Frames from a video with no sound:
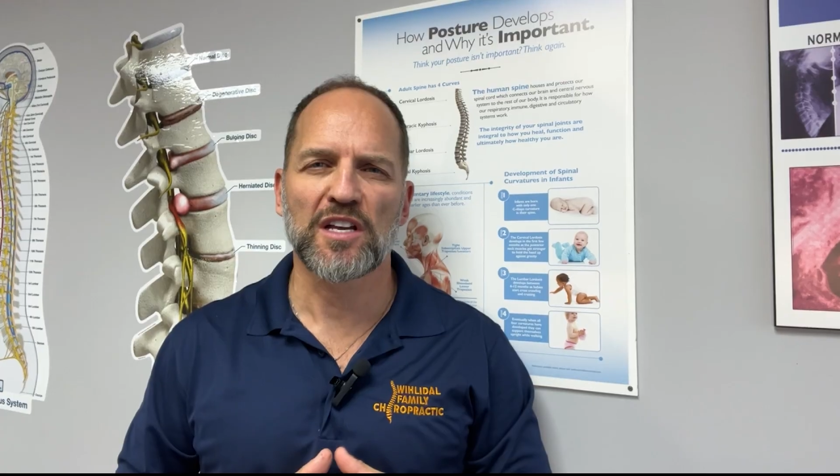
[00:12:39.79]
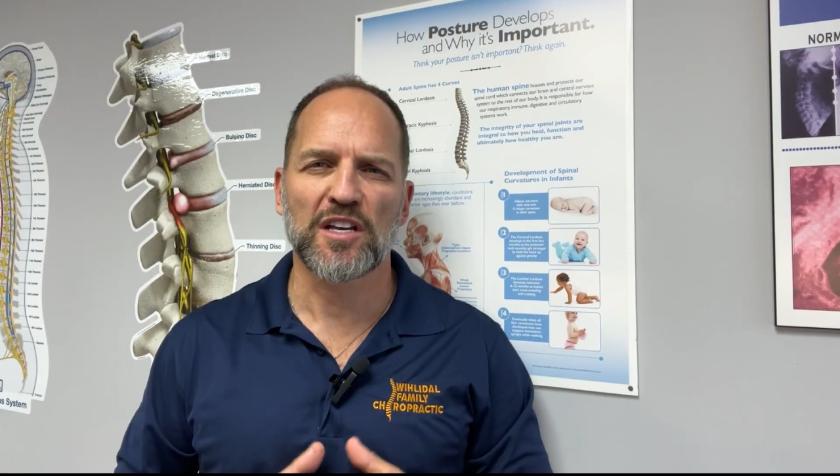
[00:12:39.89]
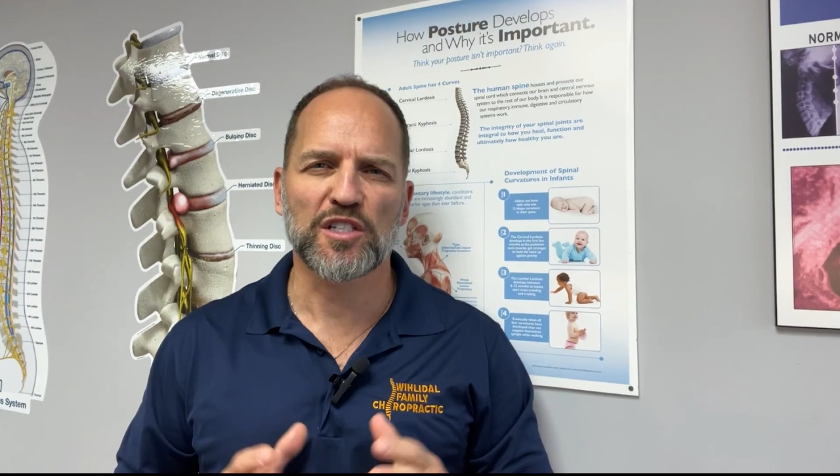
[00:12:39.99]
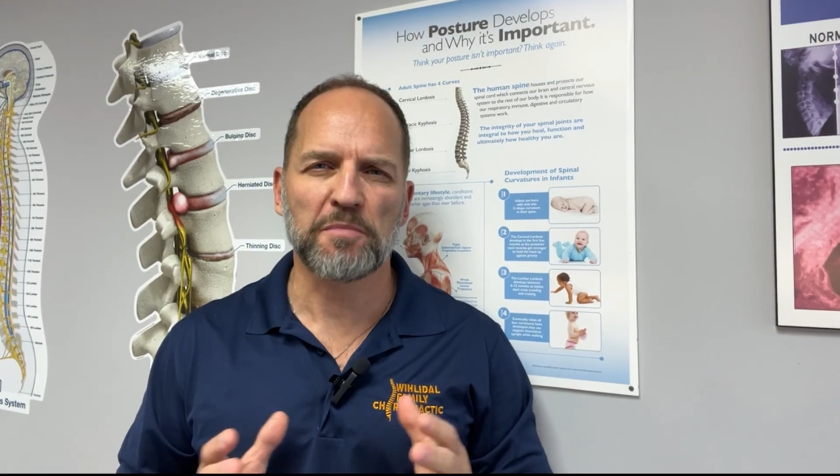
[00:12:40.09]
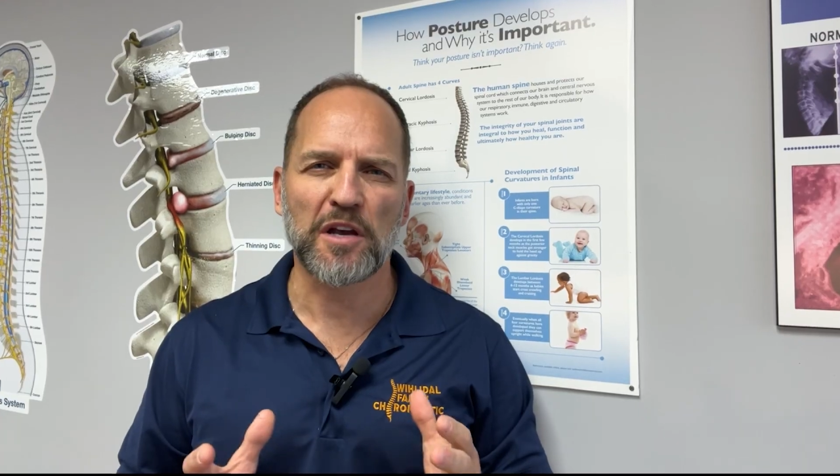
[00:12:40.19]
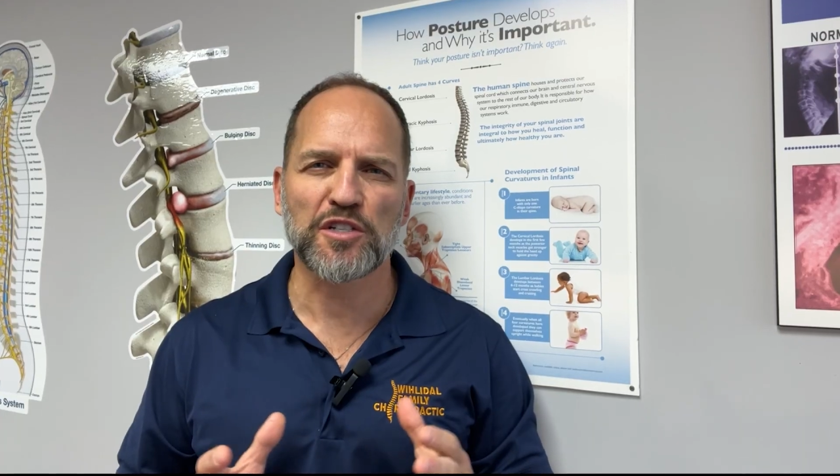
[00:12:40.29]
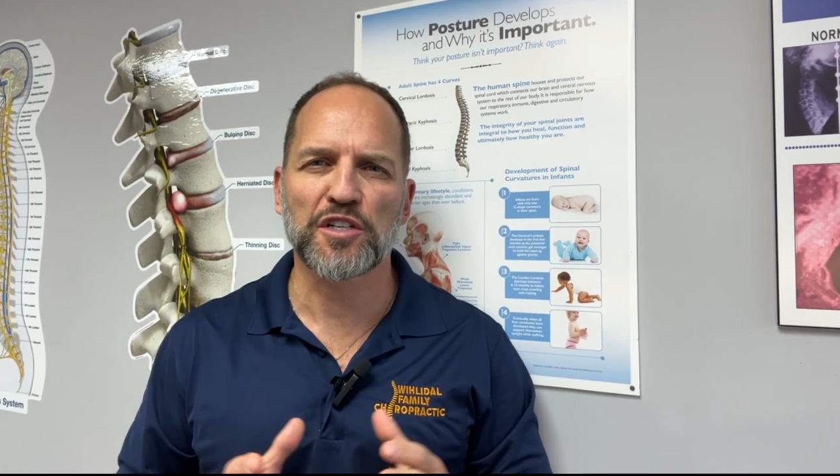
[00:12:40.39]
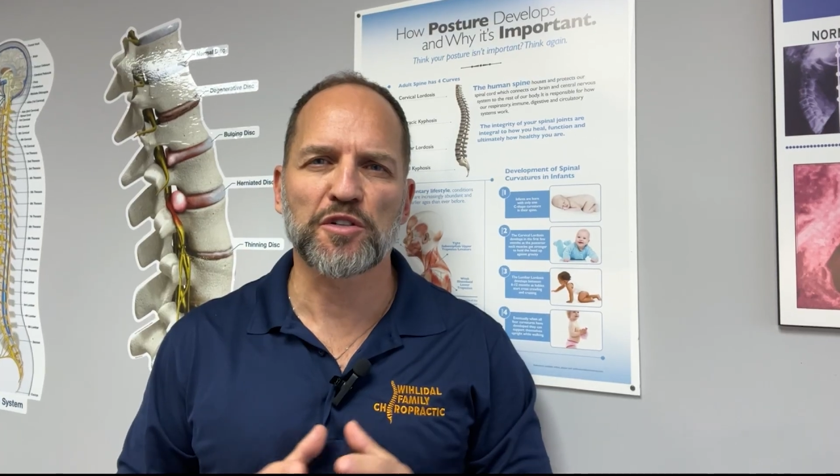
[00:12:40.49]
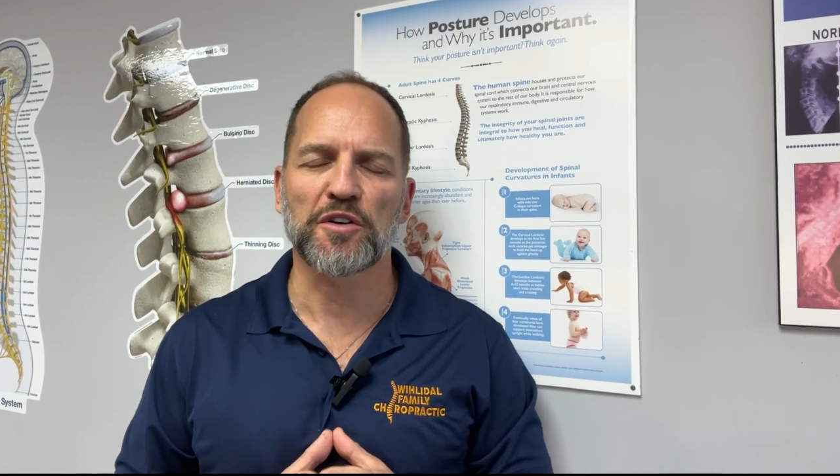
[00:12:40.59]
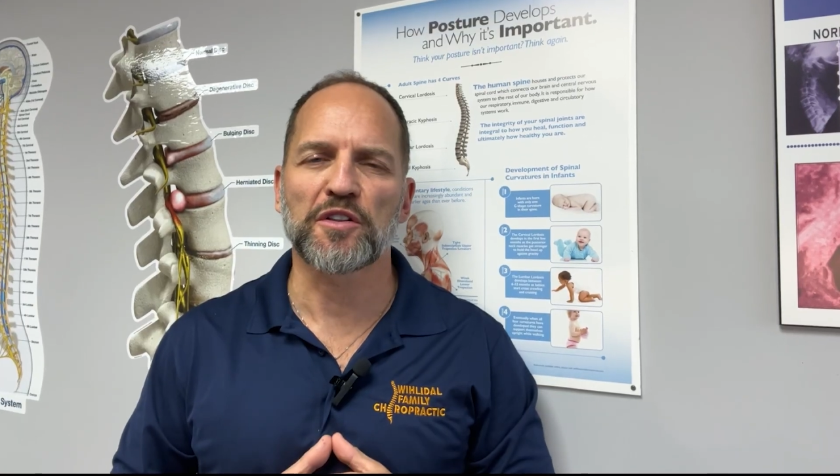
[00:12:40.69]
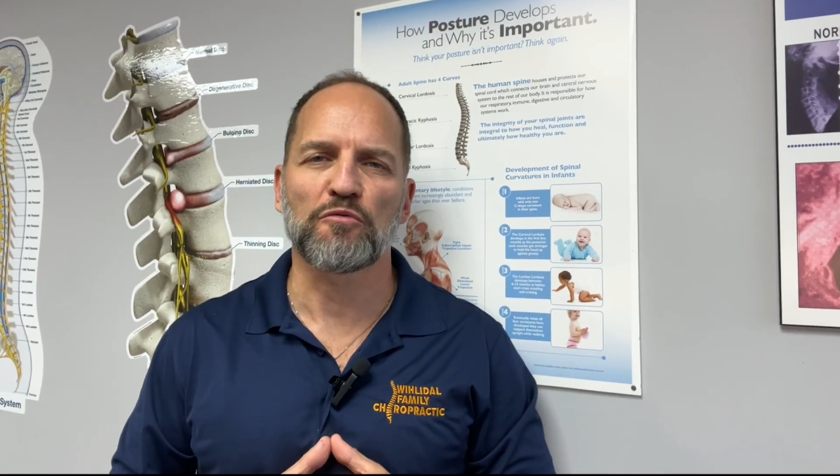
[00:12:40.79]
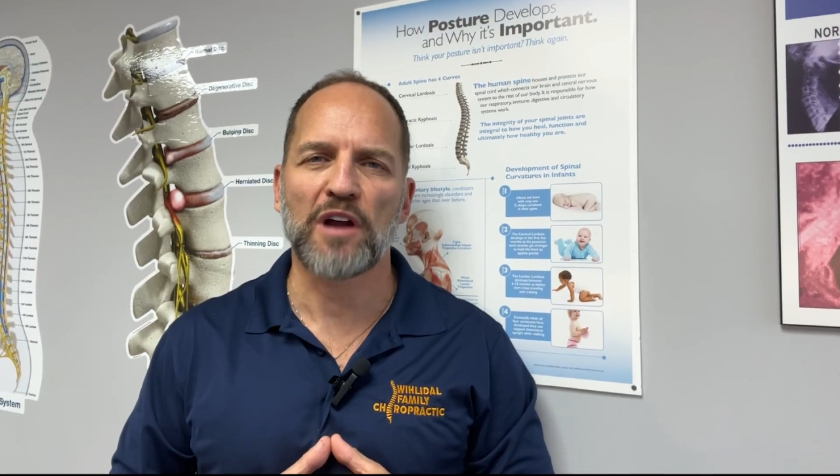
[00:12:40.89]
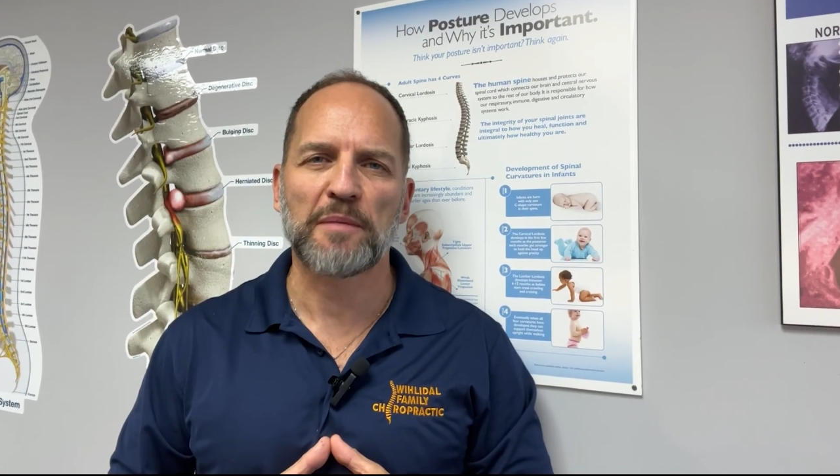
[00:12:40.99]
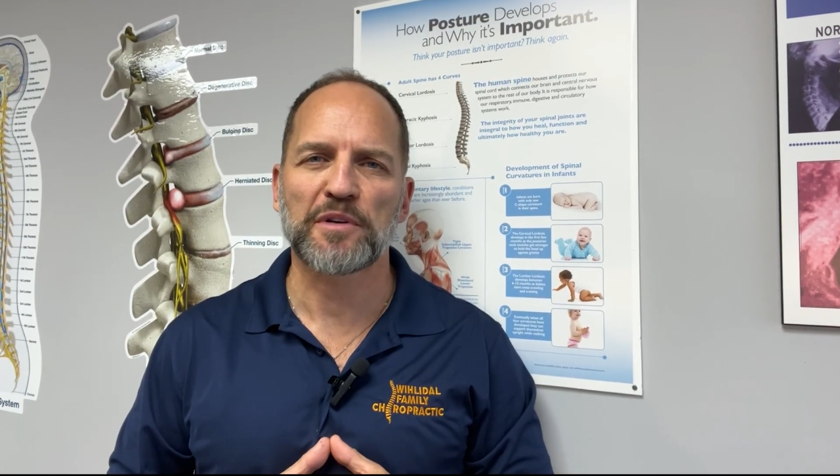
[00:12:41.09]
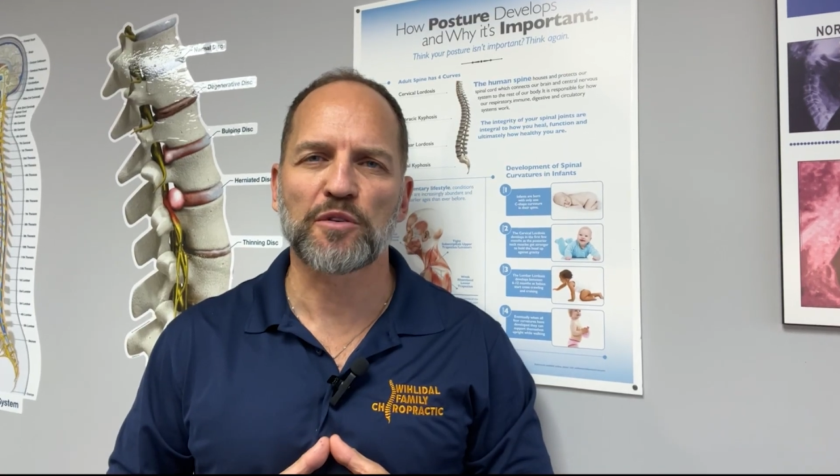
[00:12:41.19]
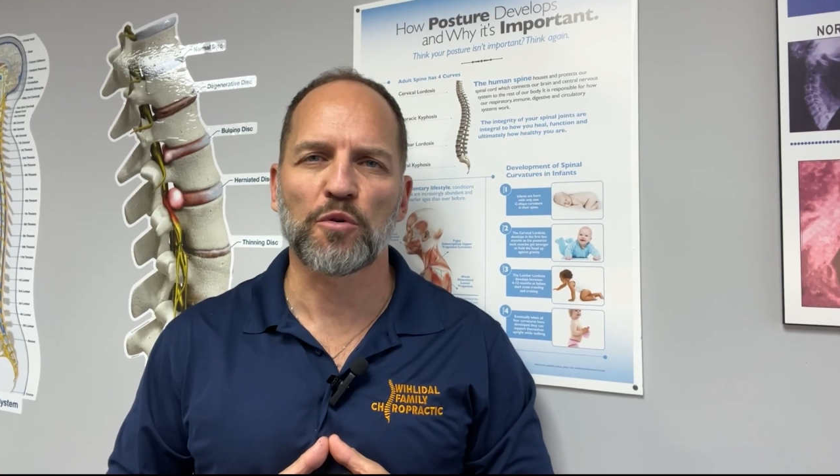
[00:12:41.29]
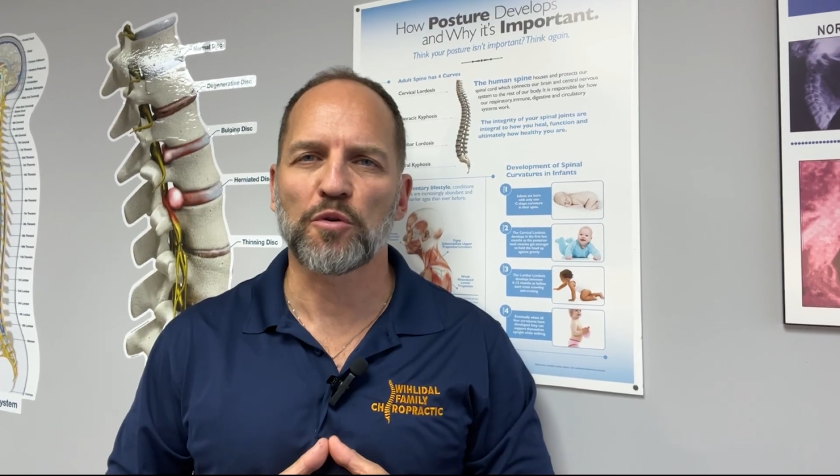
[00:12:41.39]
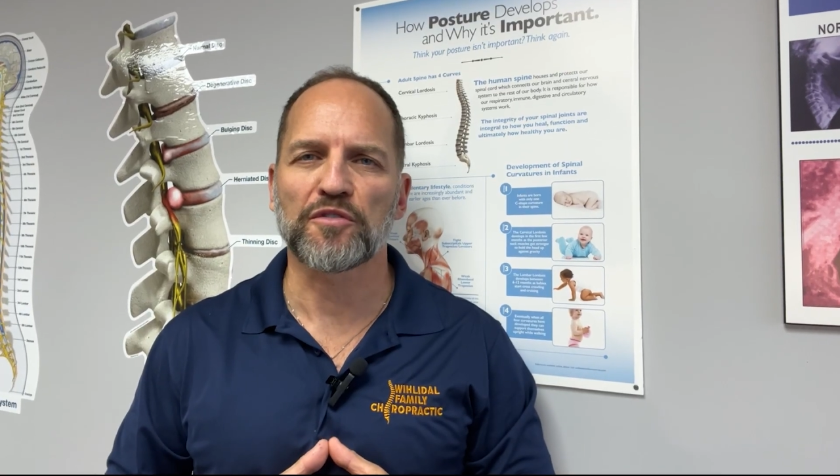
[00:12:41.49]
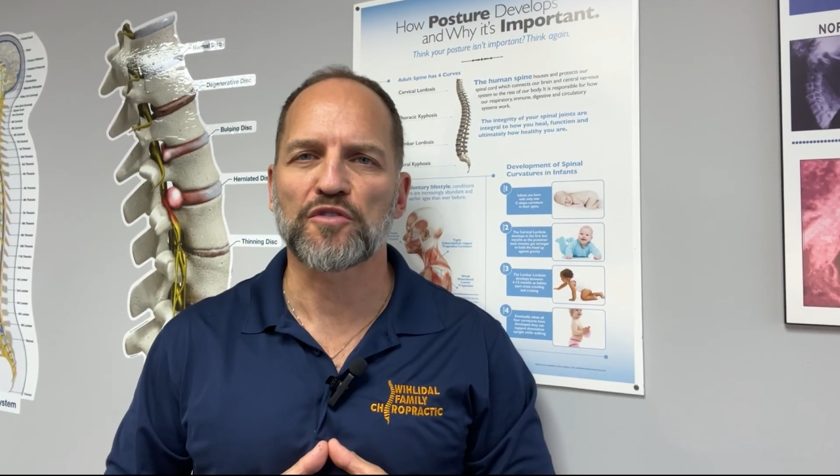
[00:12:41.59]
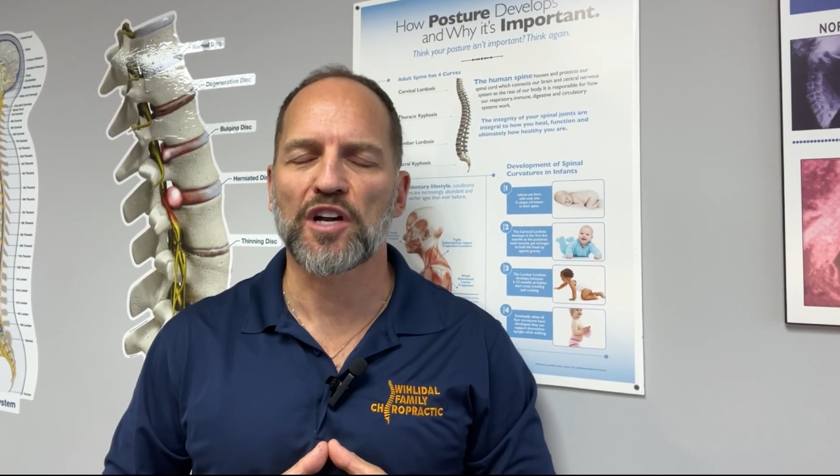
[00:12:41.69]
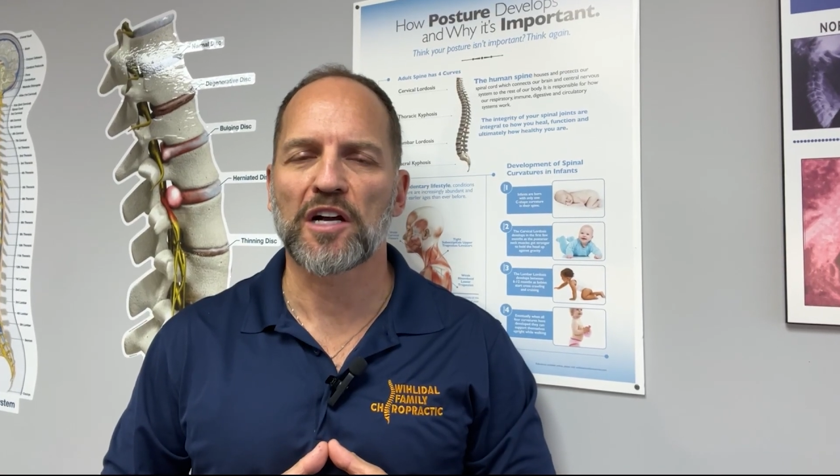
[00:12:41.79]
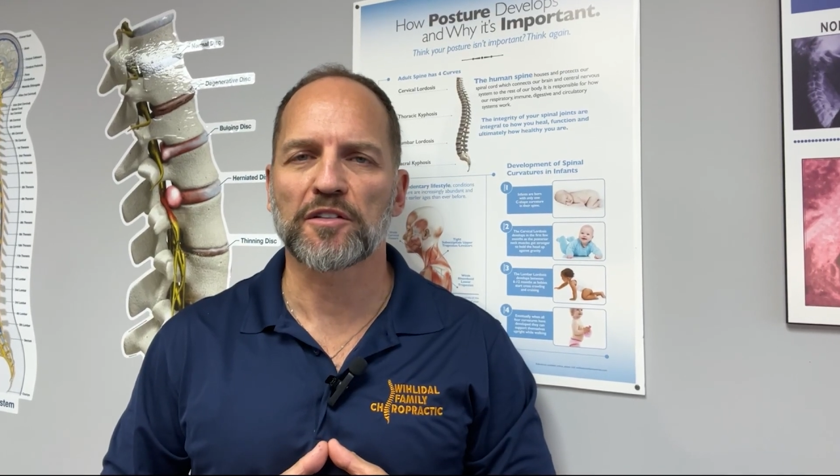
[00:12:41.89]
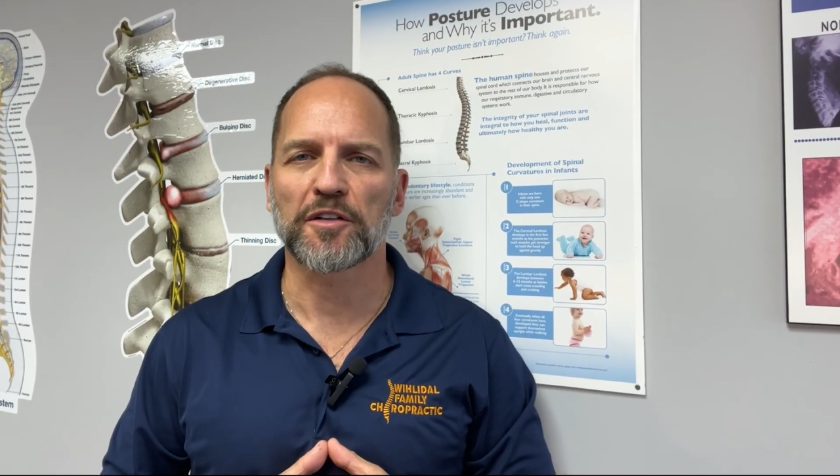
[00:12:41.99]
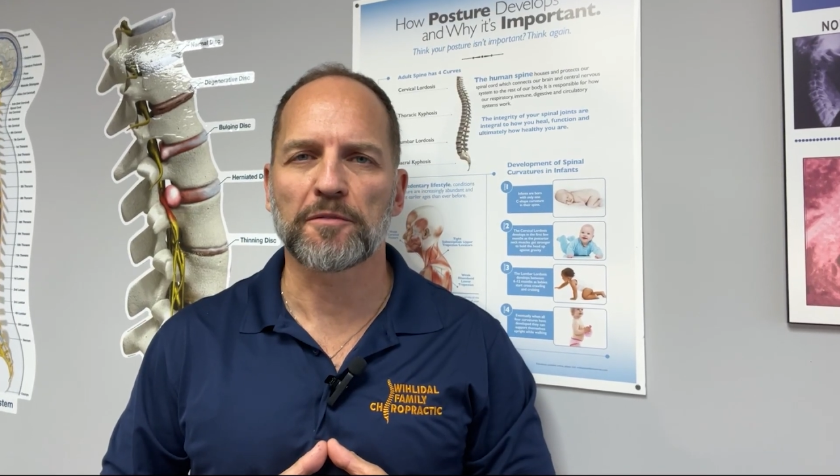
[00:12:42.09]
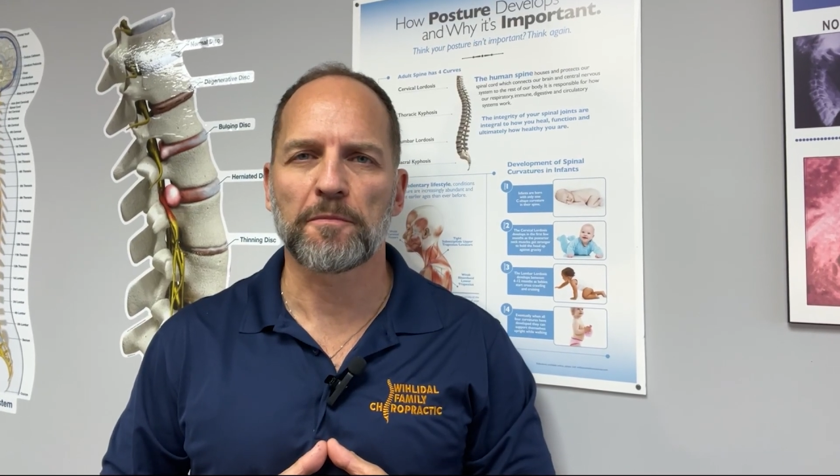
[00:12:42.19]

especially during the rapid growth of childhood.